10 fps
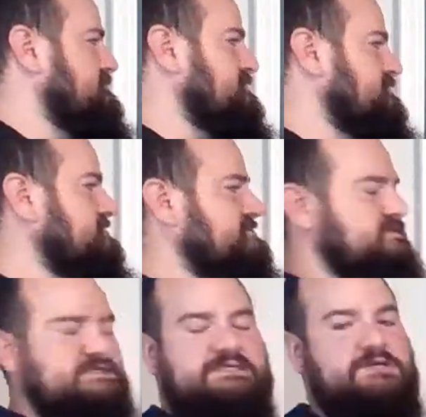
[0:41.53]
This is
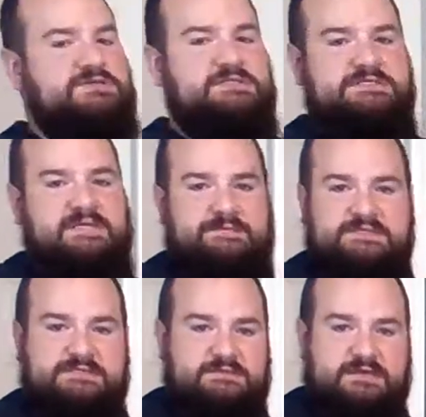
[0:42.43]
essentially the same
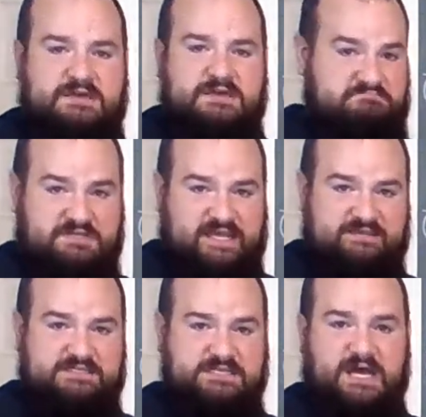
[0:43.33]
as
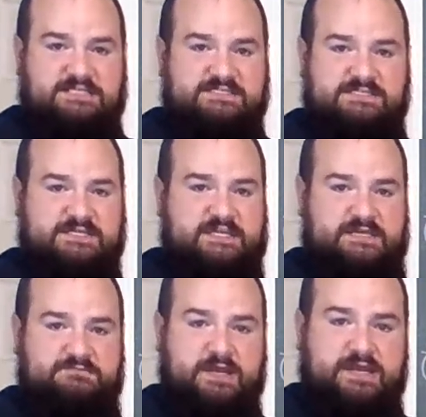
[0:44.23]
connect the dots as a kid,
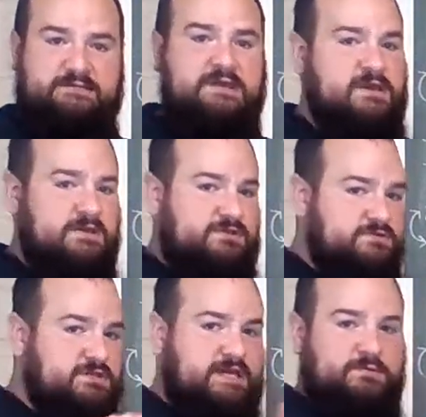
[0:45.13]
right?
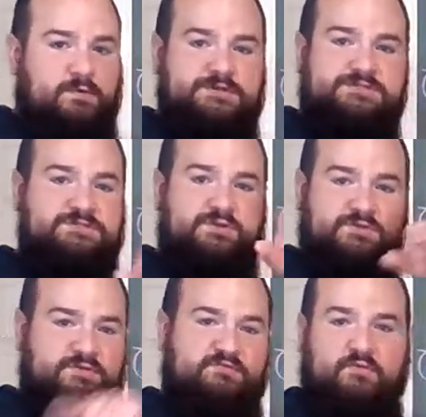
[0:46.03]
Connect 1 to 2 to
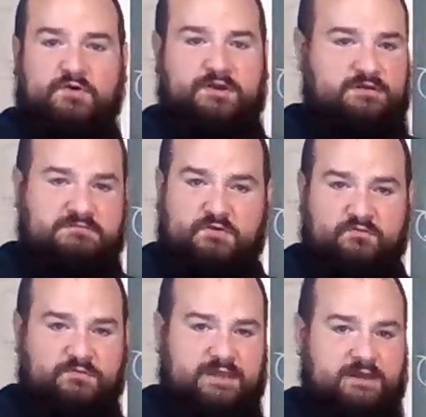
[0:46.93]
3 to 4 and go
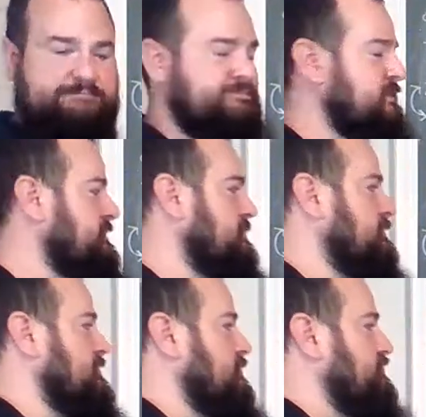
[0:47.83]
from there.
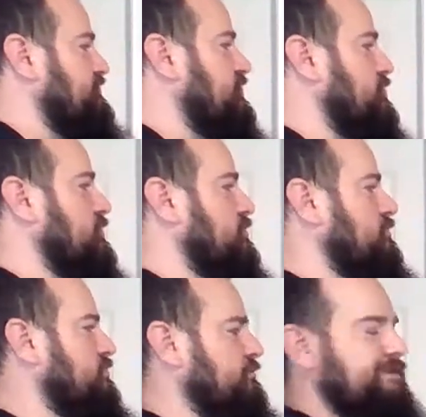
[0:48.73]
So
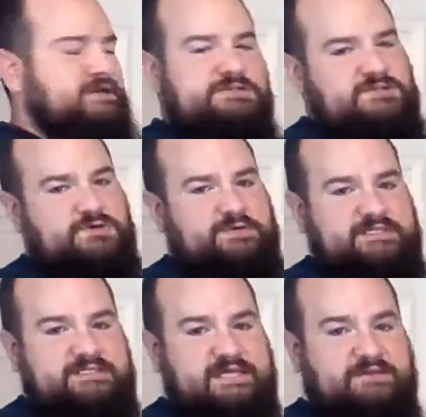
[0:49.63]
what we can do is
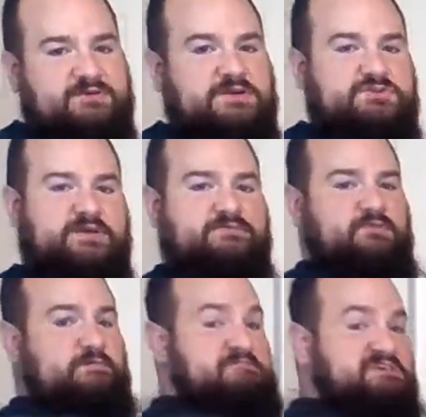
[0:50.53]
instead of trying to
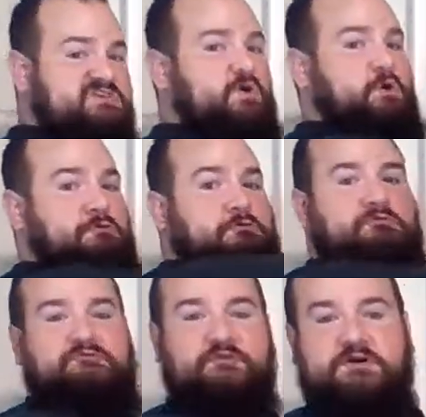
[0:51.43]
transform this whole
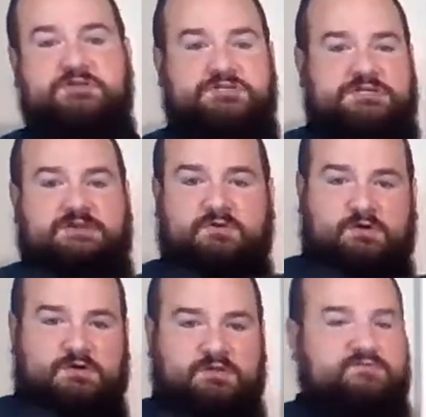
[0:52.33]
function and go
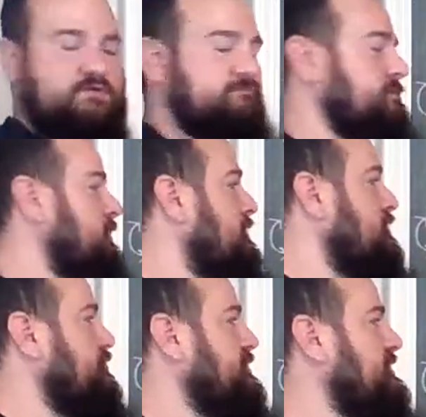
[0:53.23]
all over,
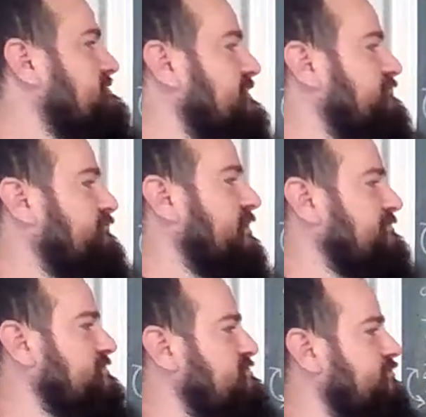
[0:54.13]
we can identify
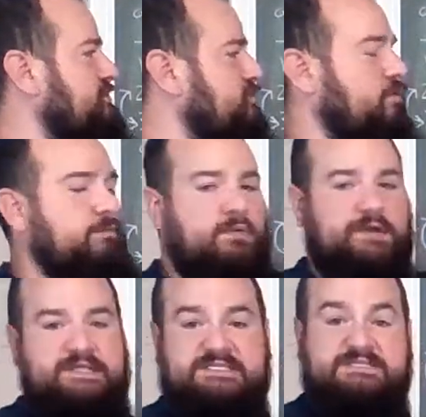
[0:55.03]
these critical
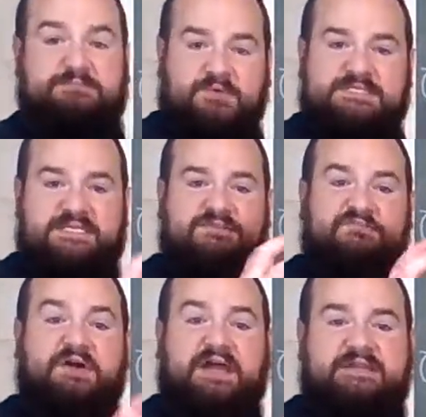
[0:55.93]
points, these points that
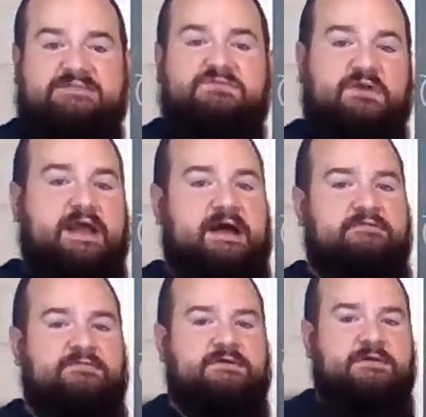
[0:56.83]
define its graph,
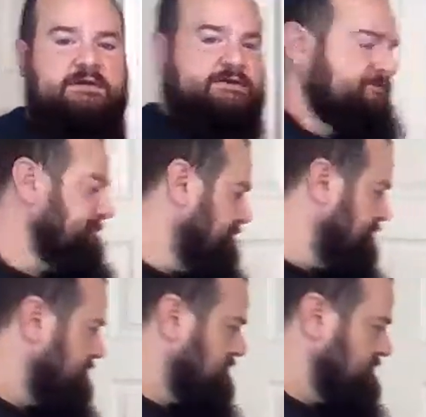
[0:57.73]

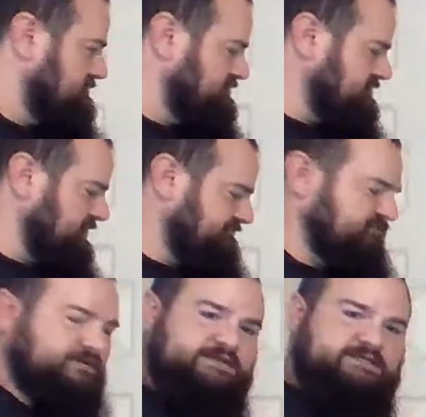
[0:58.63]
such as I have
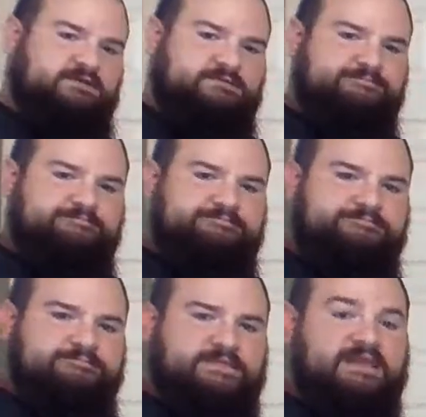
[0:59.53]
defined here,
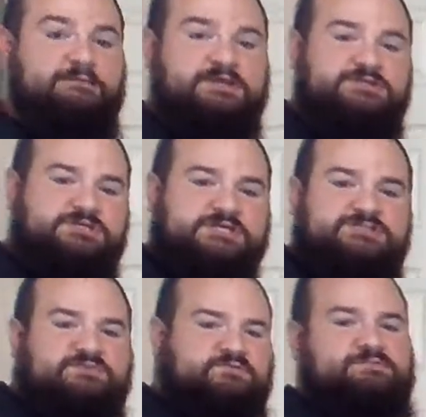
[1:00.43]
and we can just
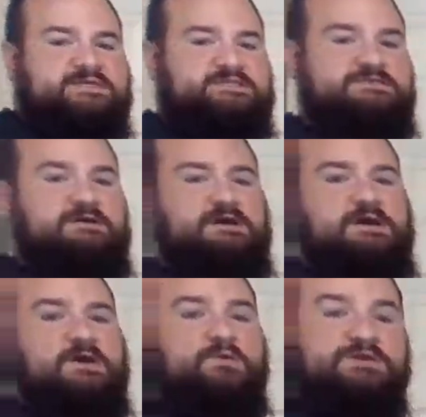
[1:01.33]
transform these.
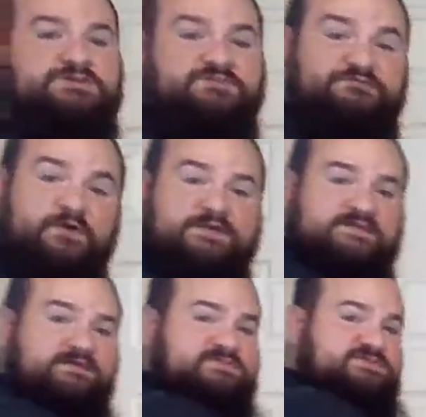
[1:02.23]
We can just focus
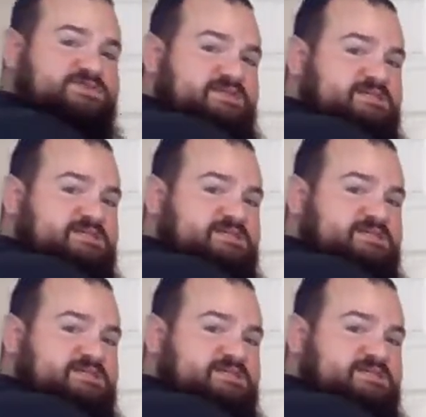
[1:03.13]
on these